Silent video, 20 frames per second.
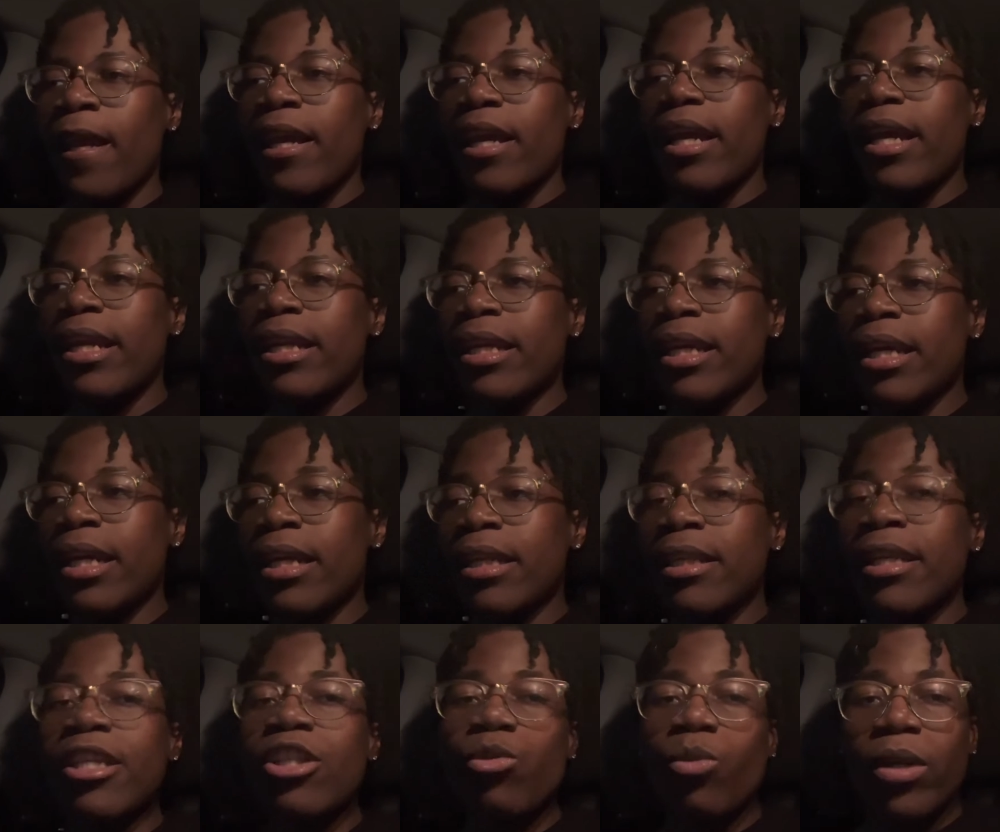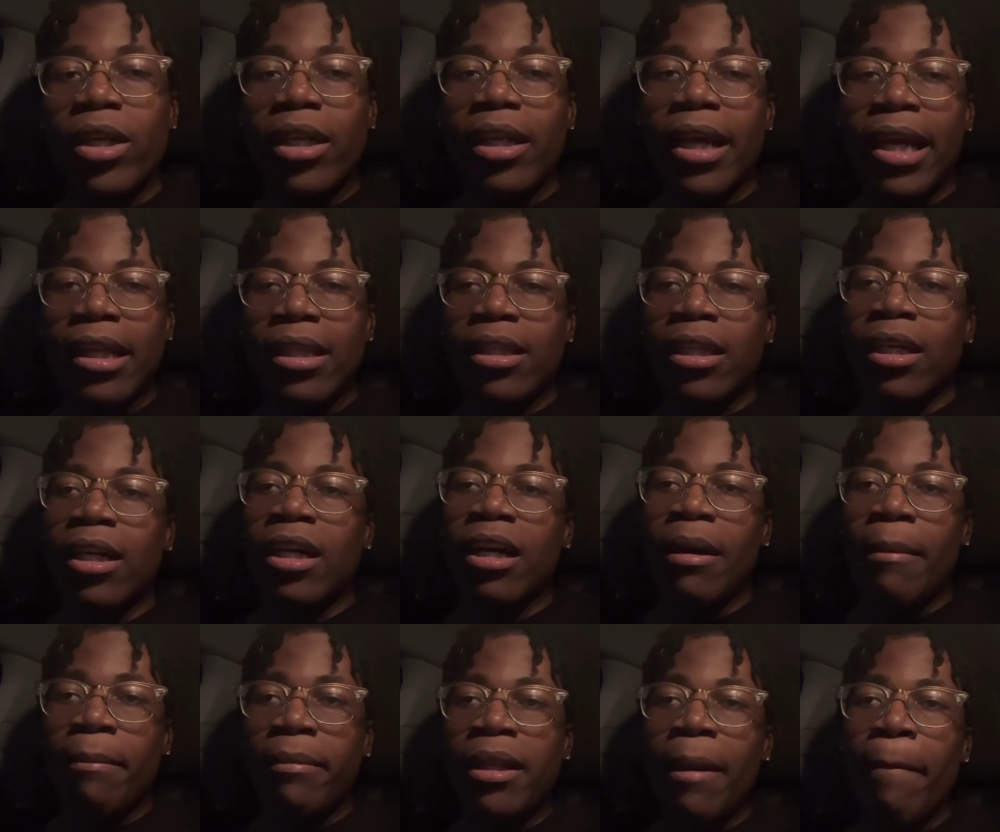And then this one, like
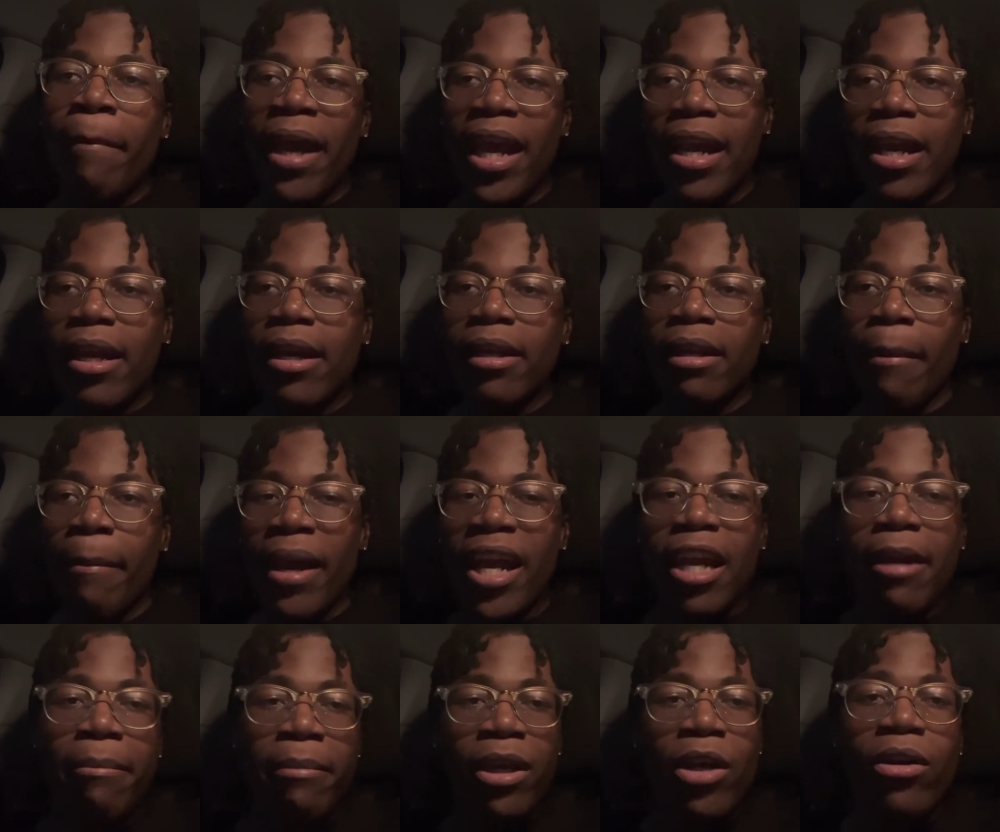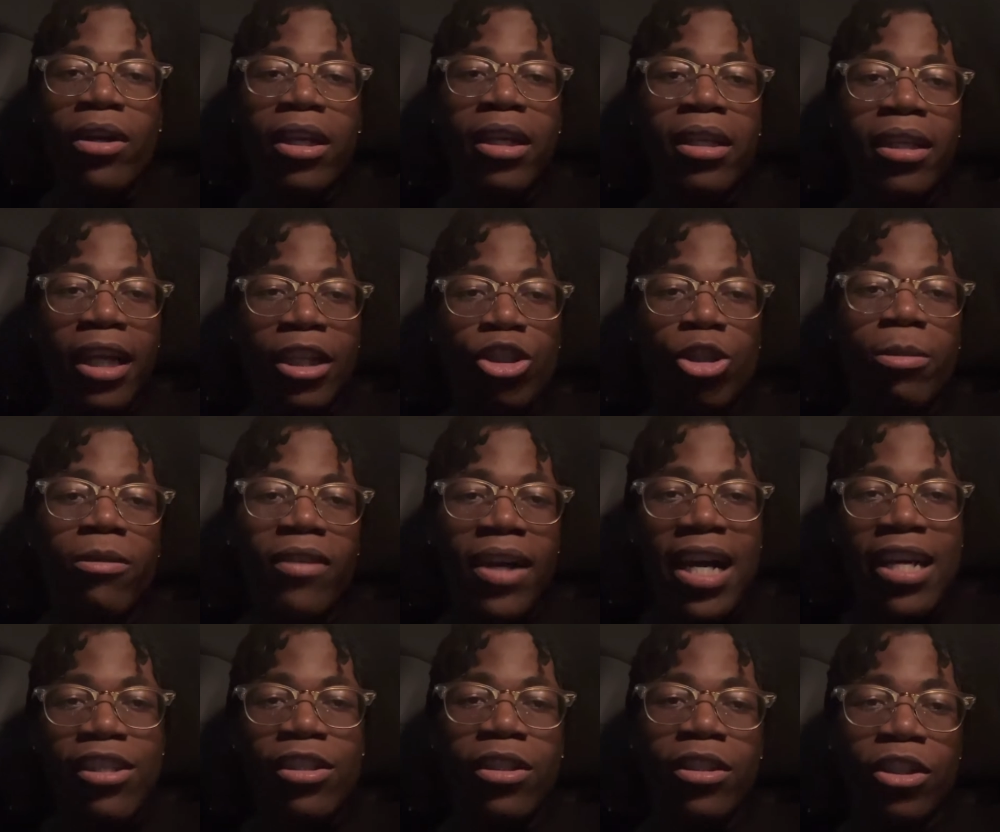the main building, like
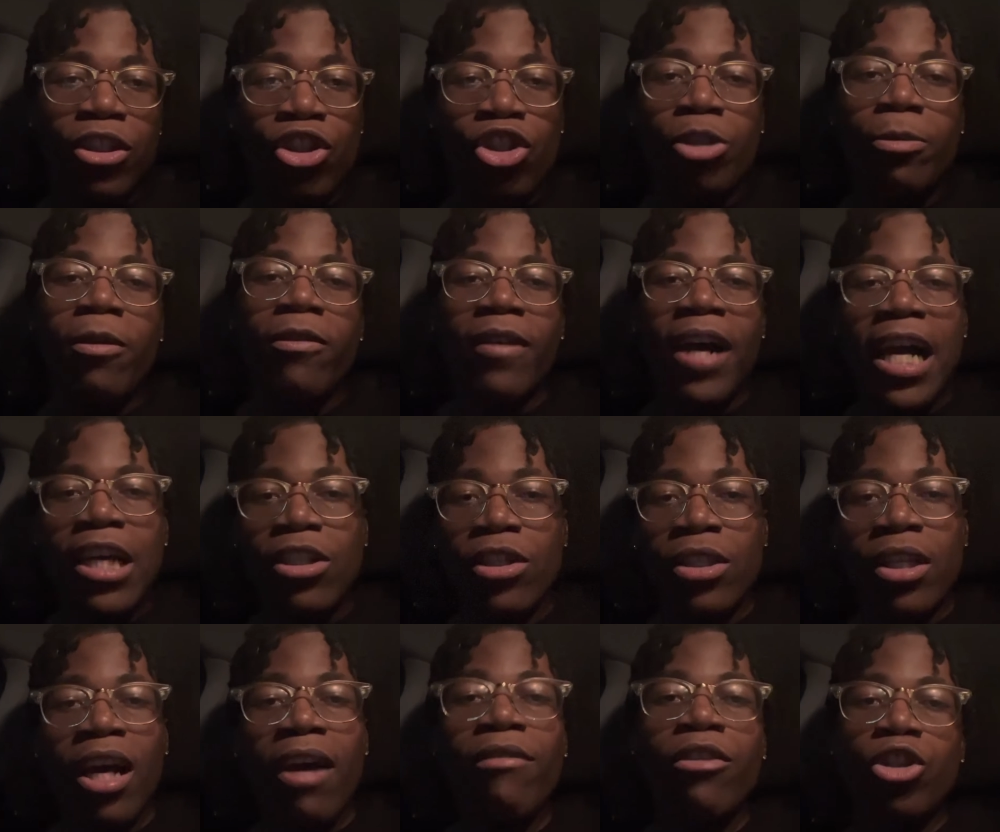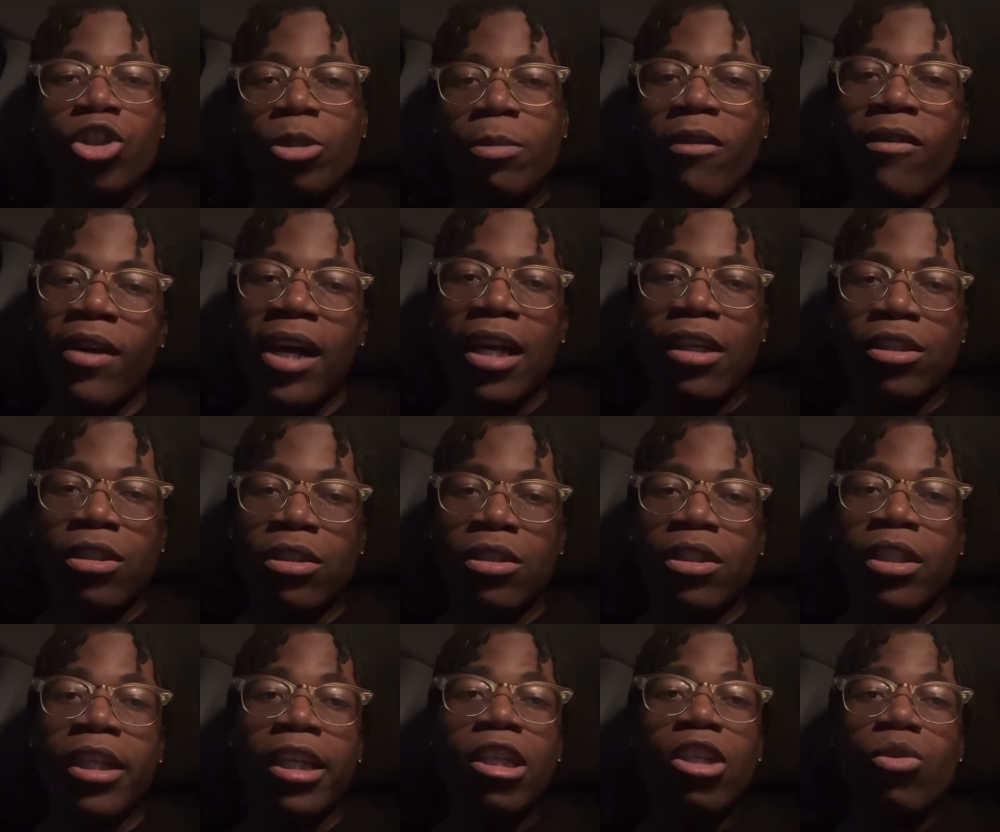the supervisors of the supervisors,
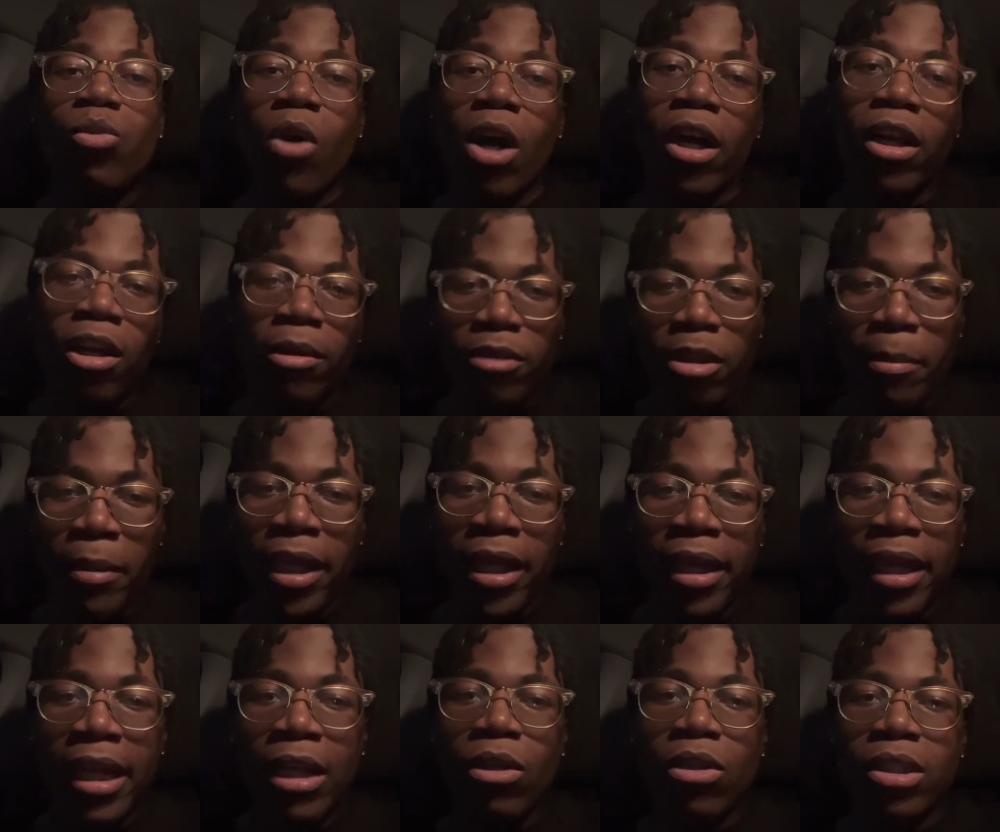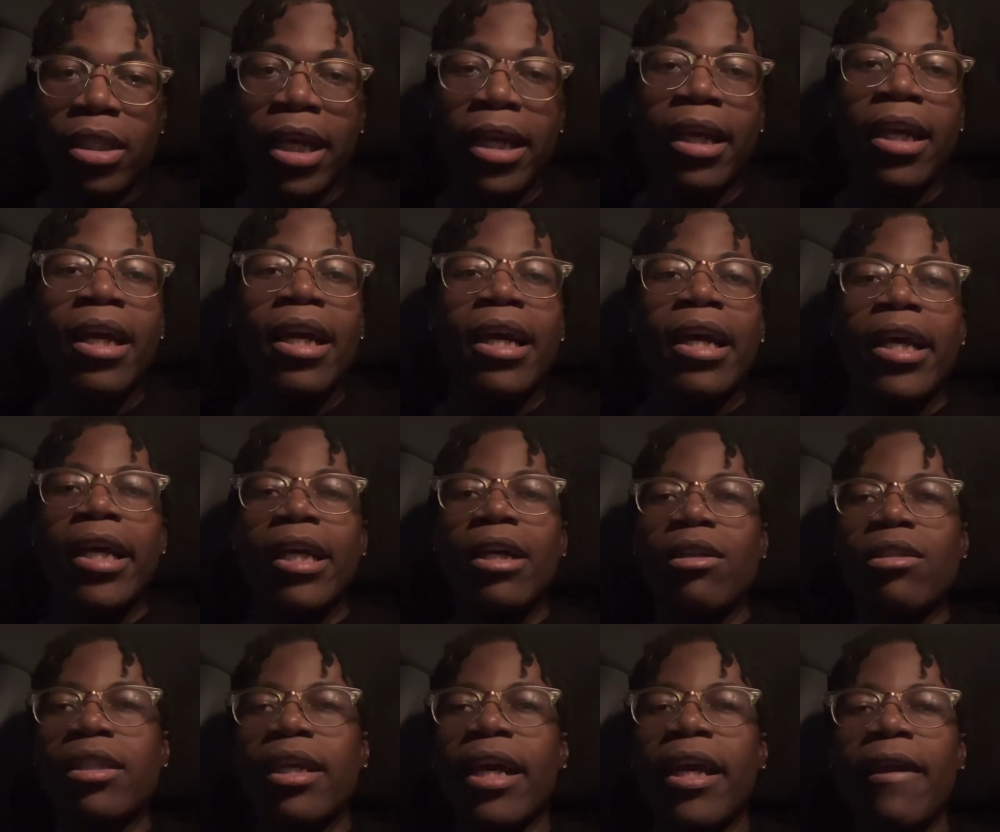he's walking up to me and he was
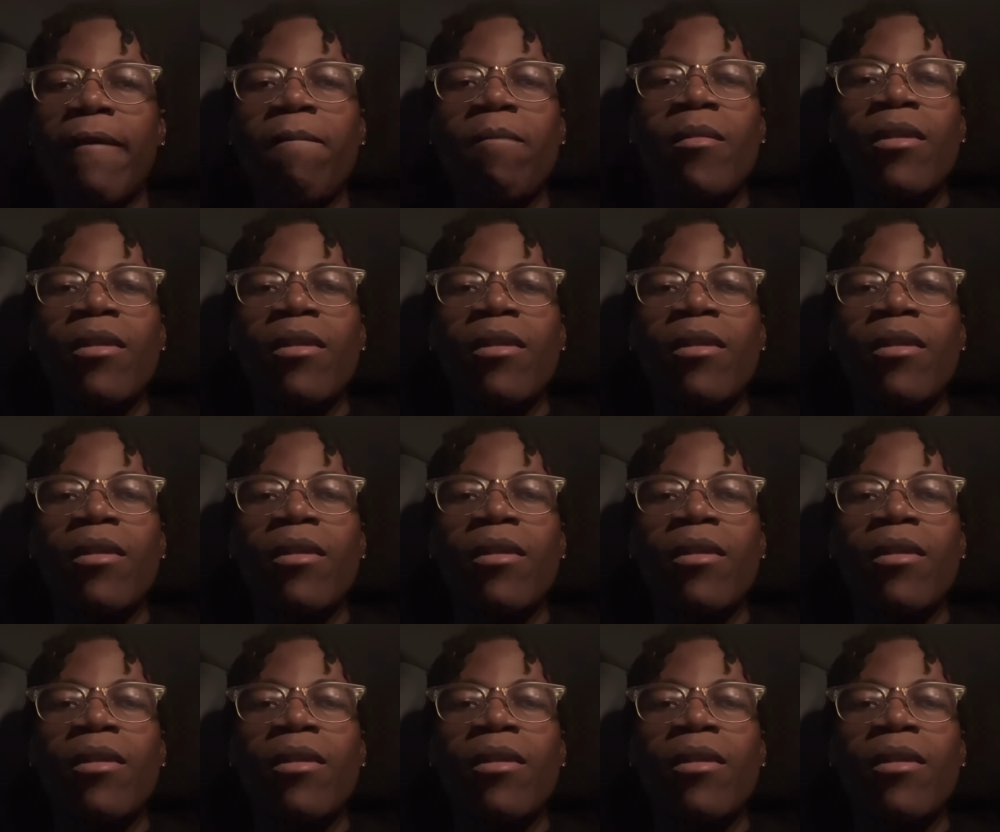like,